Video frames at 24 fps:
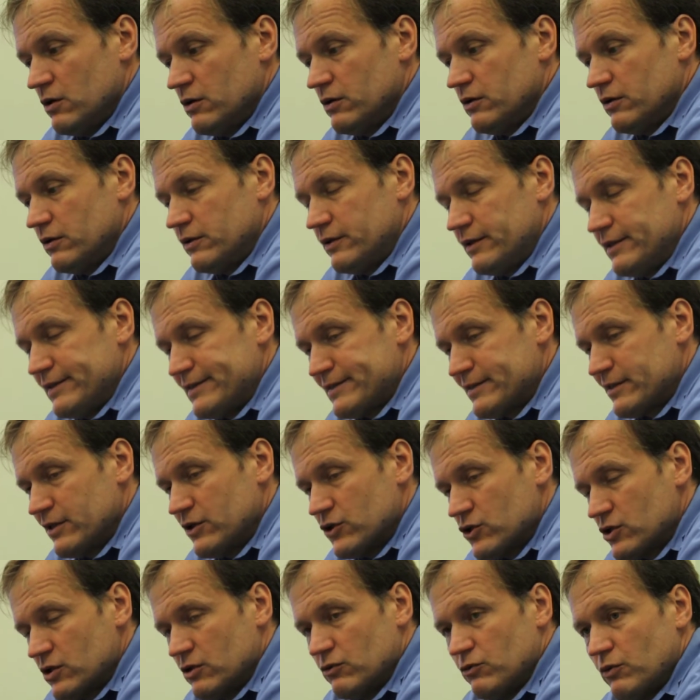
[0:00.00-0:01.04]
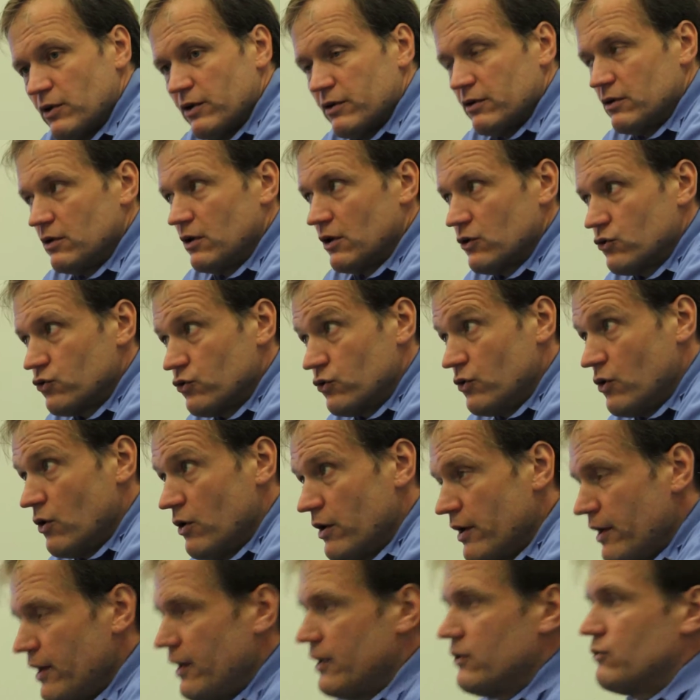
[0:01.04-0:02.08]
a decision whether or not to go
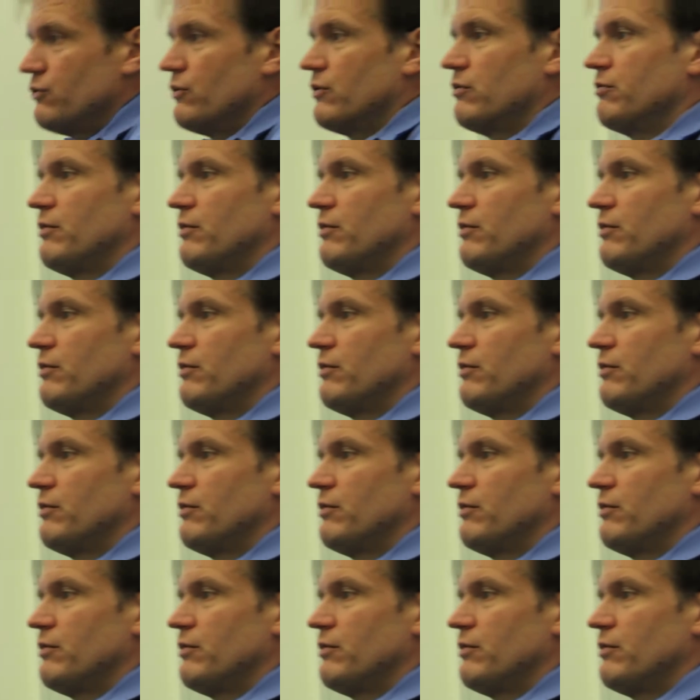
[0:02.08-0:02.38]
ahead with